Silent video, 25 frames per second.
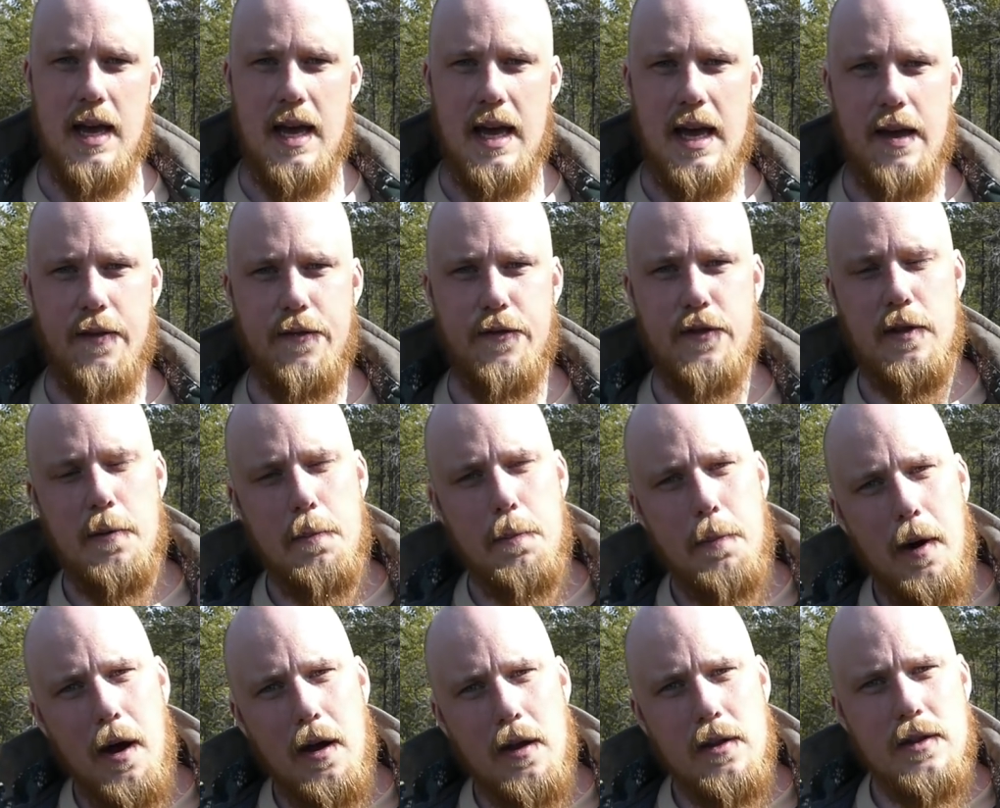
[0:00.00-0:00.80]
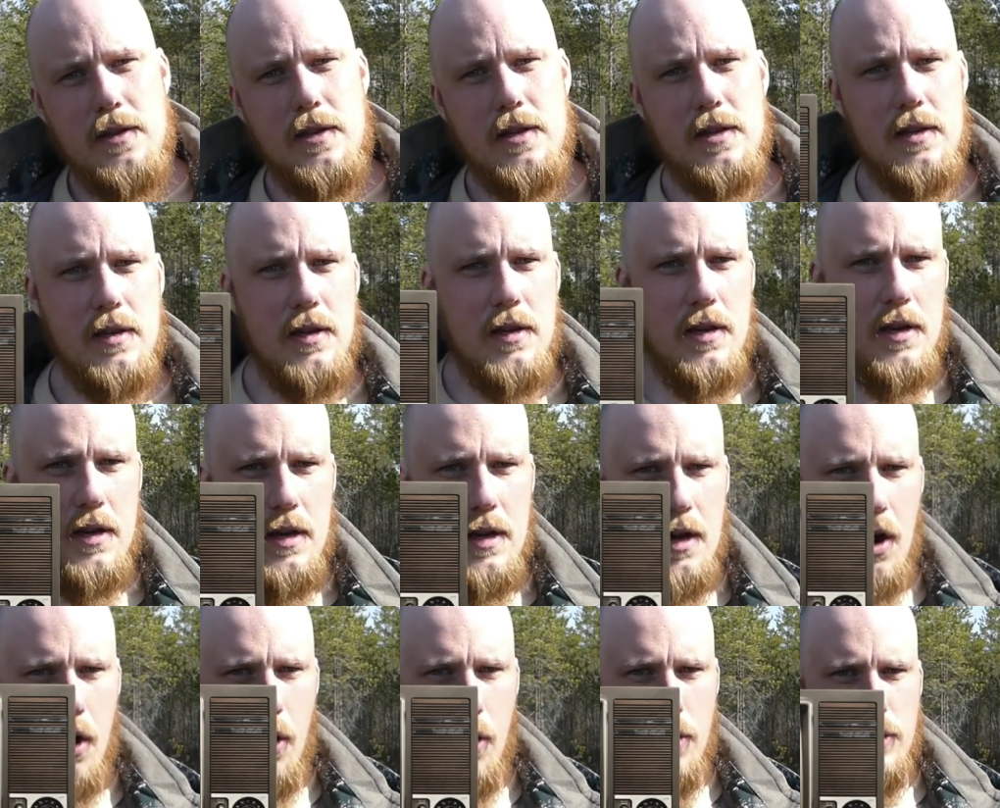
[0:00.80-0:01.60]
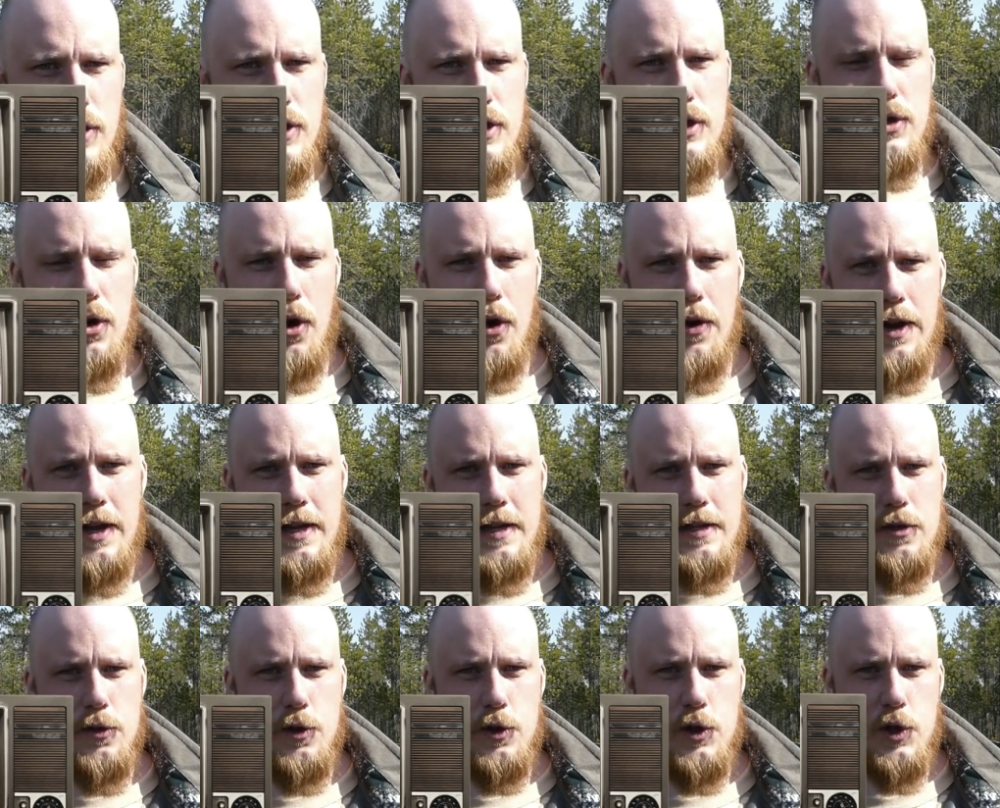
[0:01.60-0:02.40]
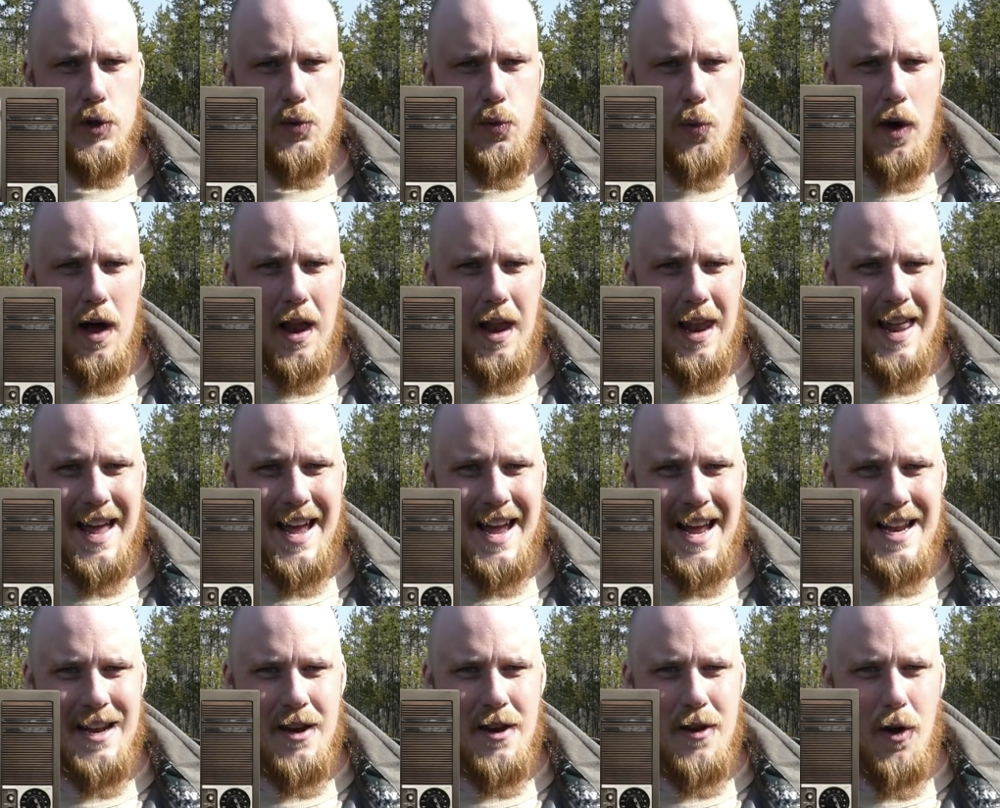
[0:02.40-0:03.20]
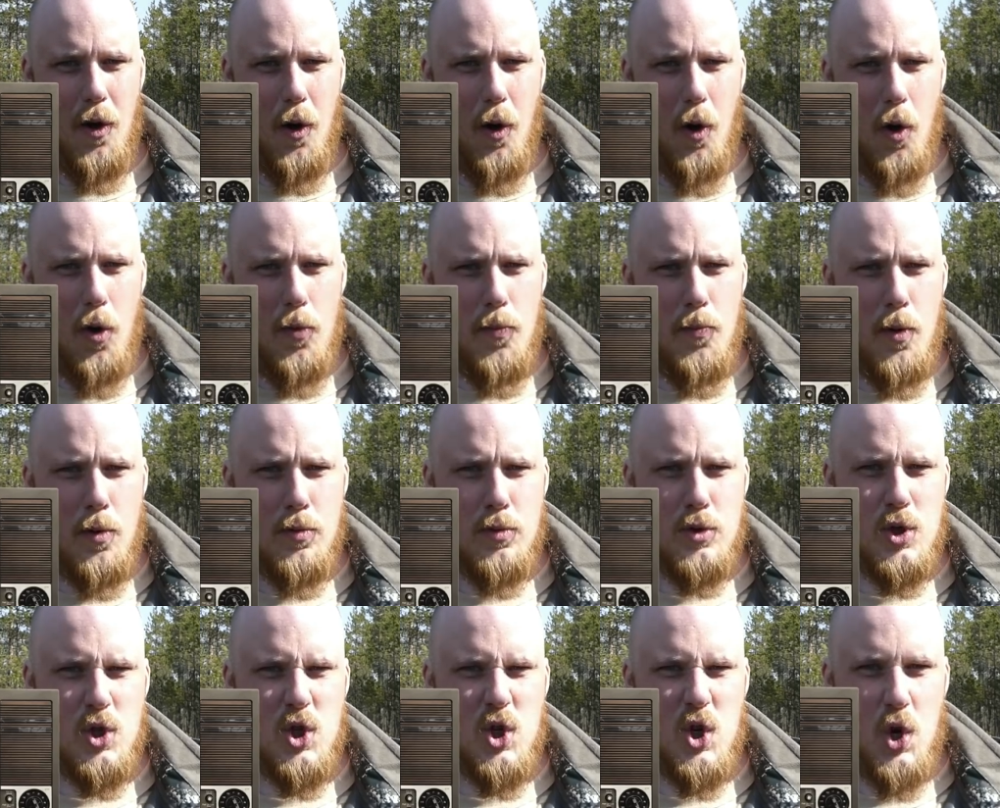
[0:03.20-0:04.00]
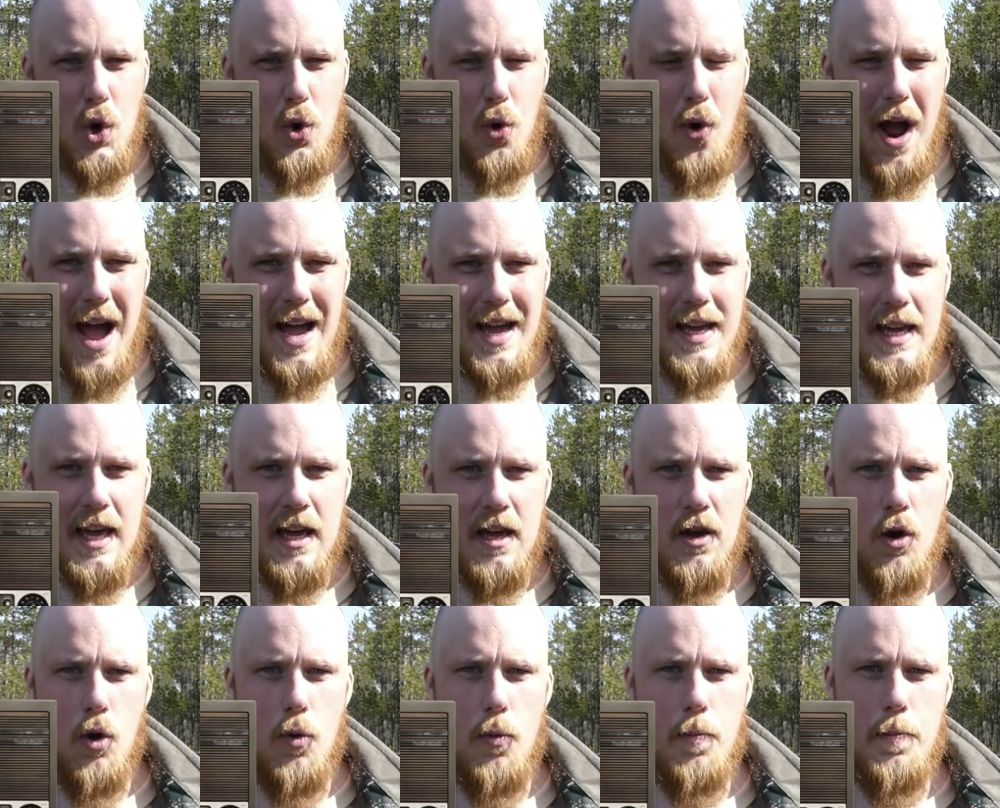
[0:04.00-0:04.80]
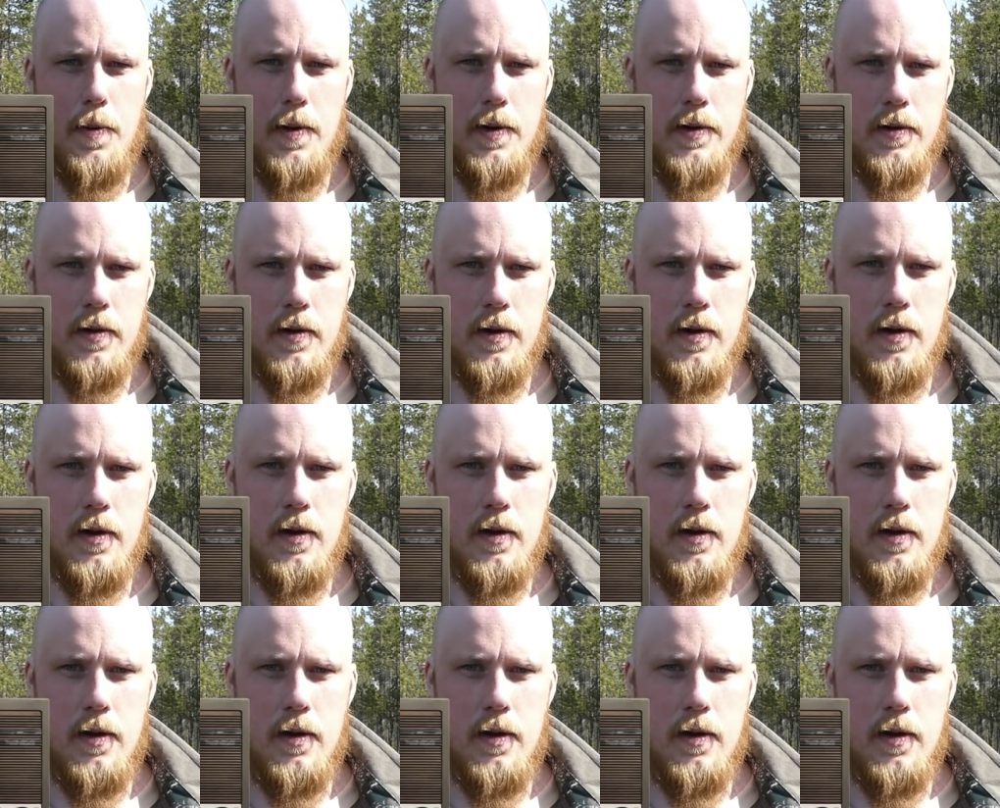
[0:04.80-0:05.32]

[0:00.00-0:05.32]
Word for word: If the buds are starting to swell and almost cracking open,